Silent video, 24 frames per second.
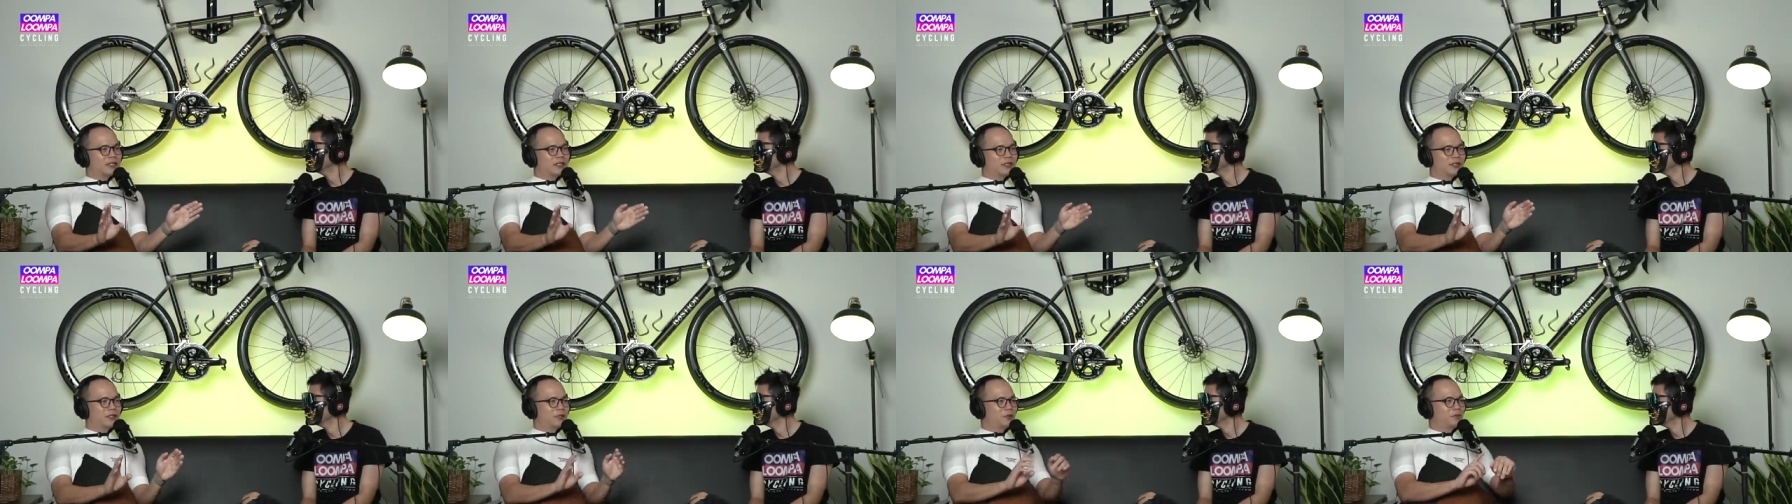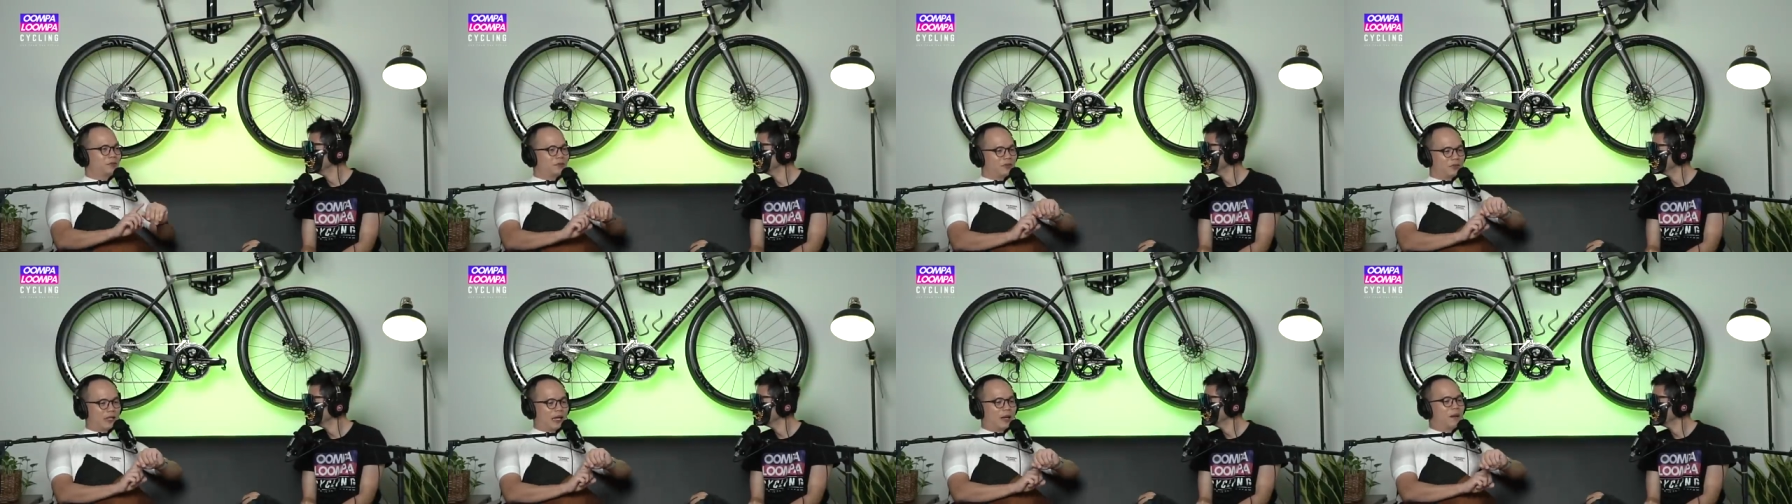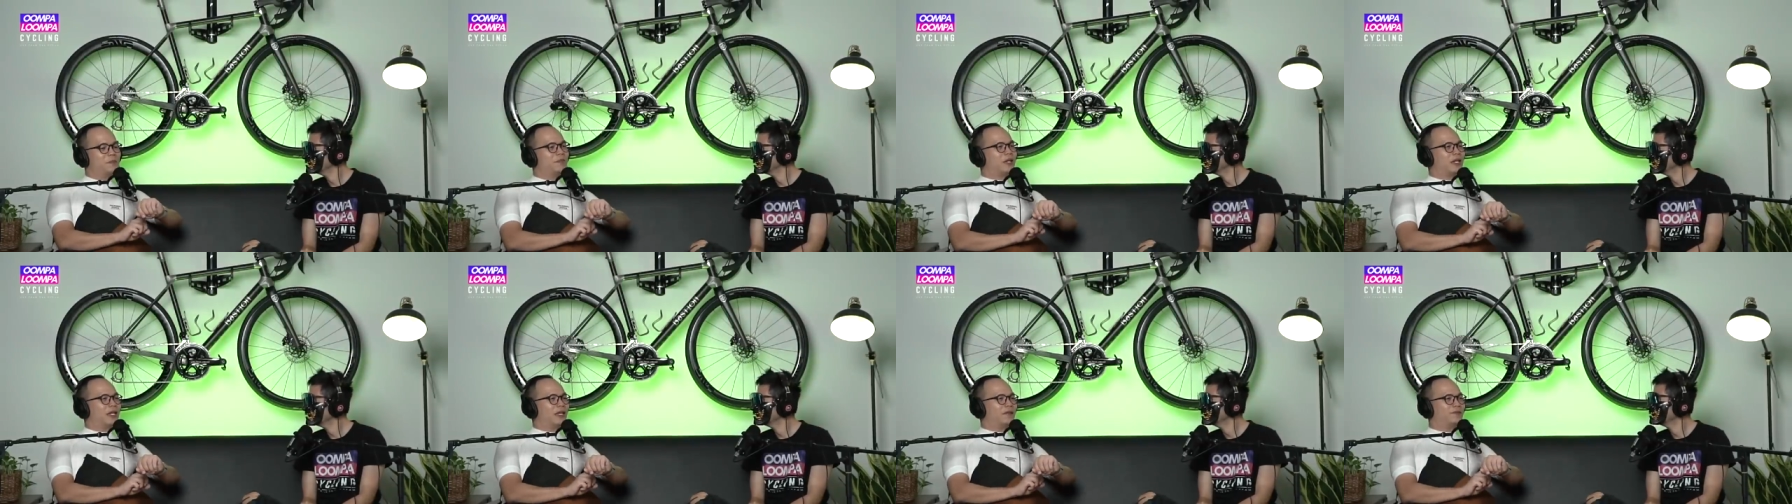I just
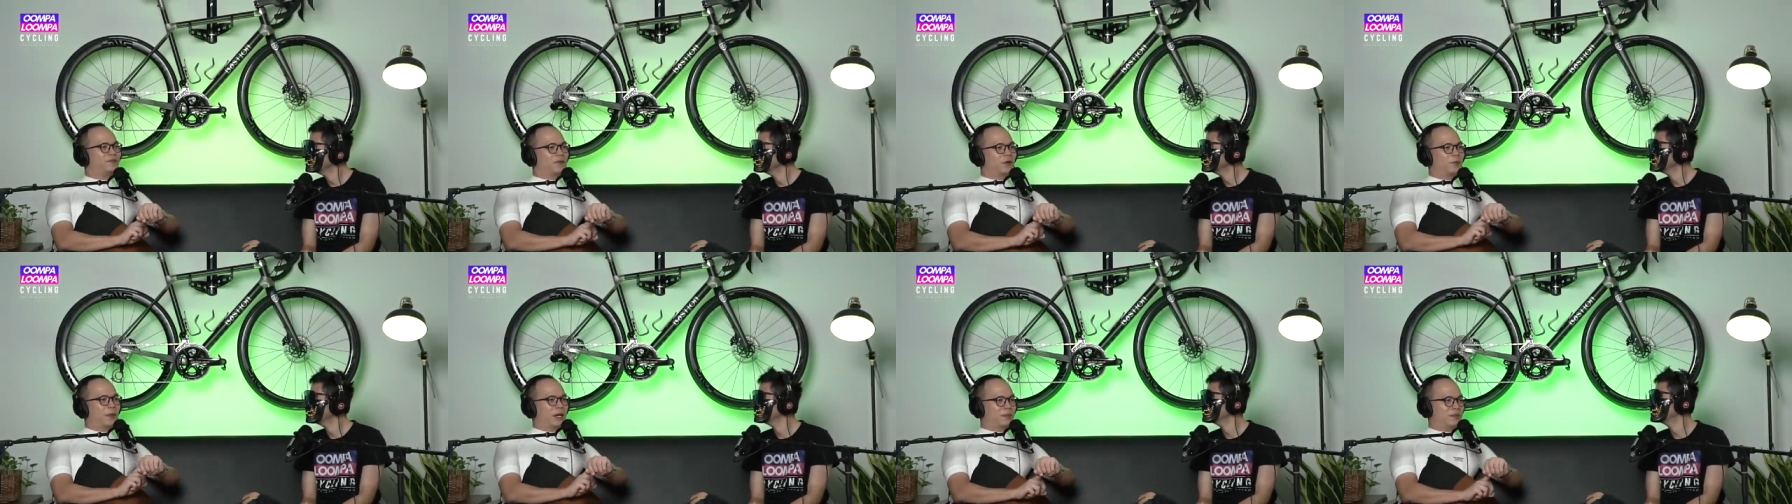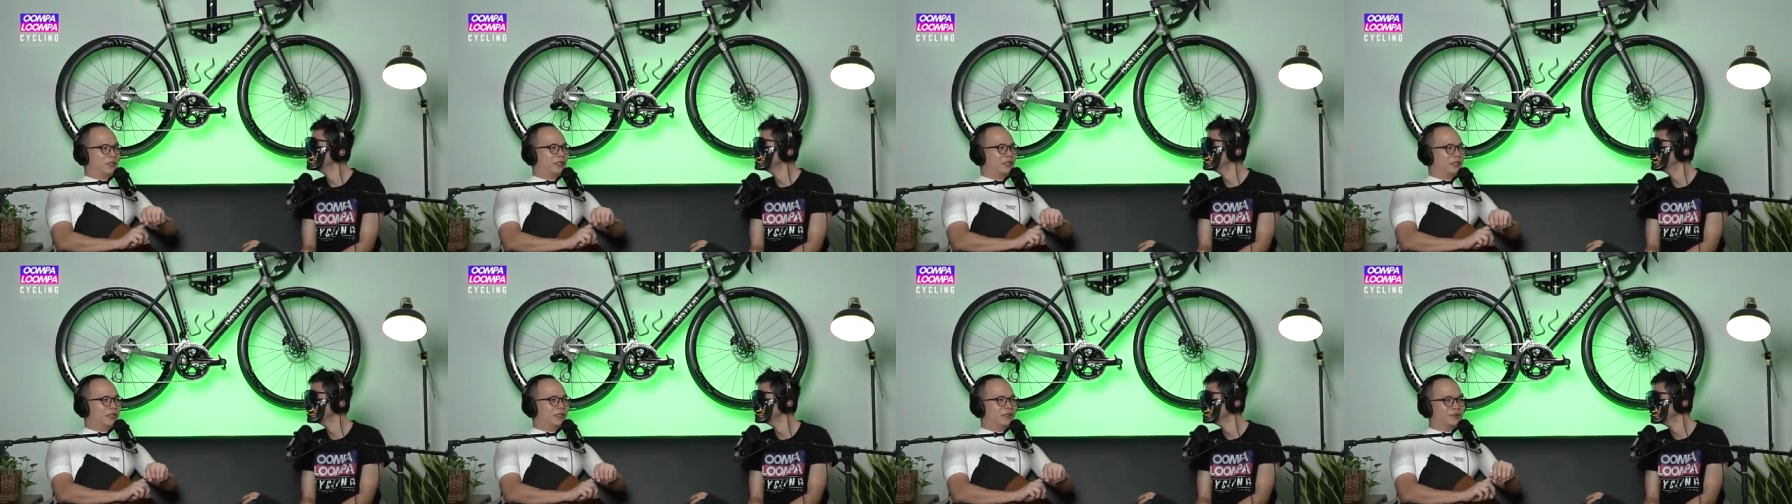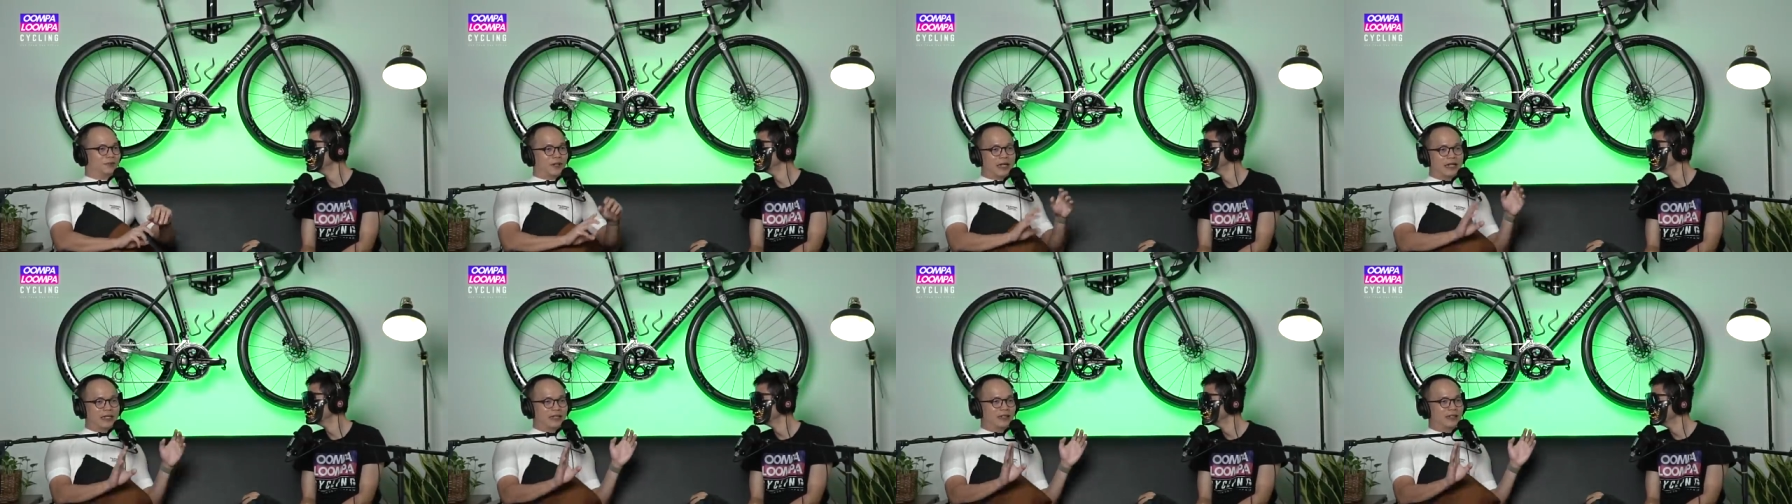I'm late for my meeting,
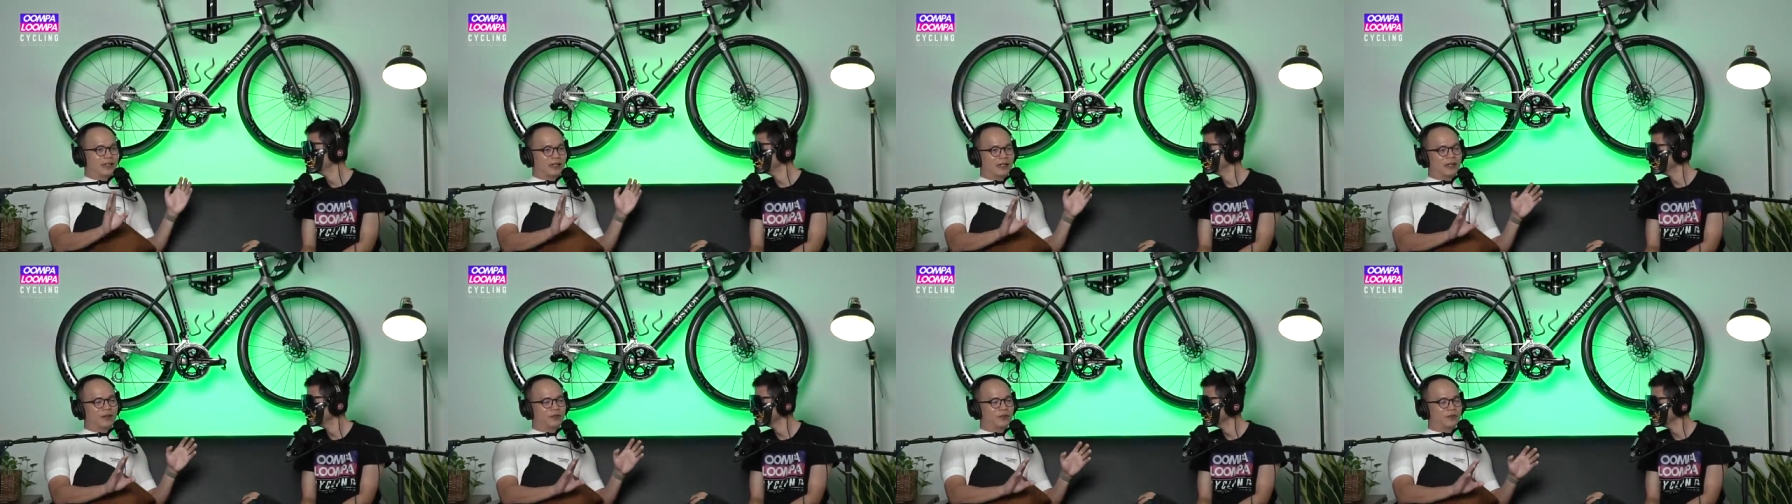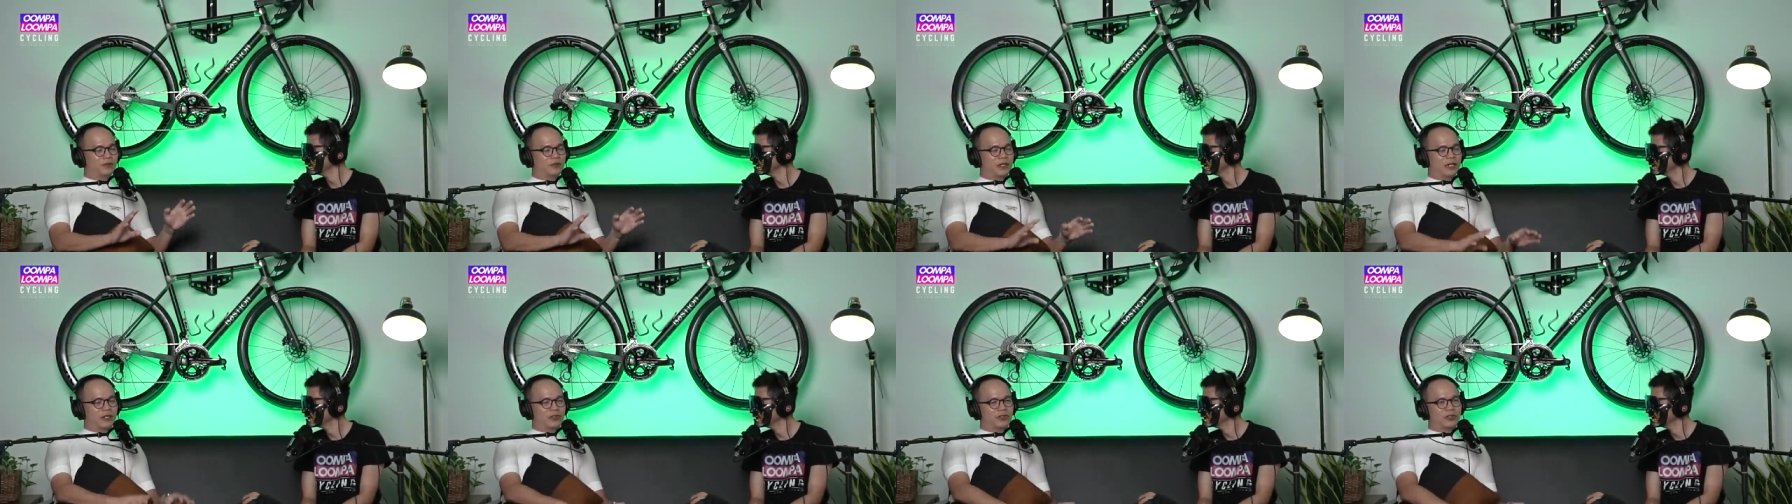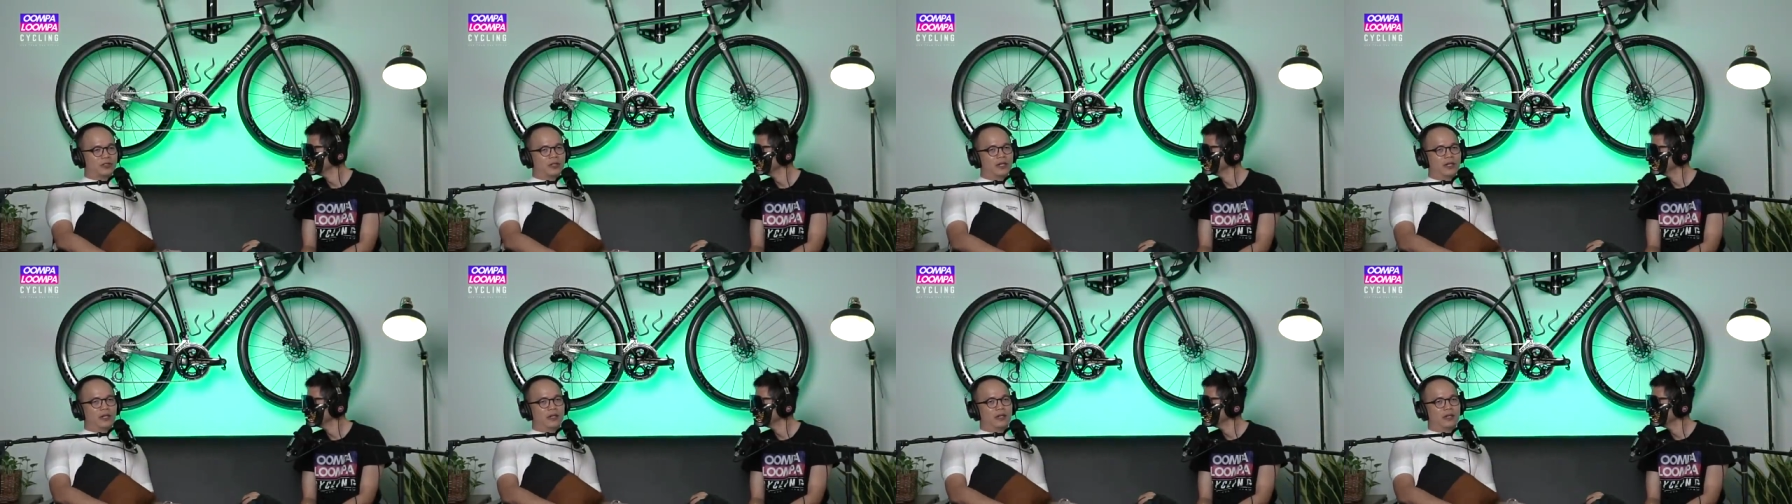right? I have to rush.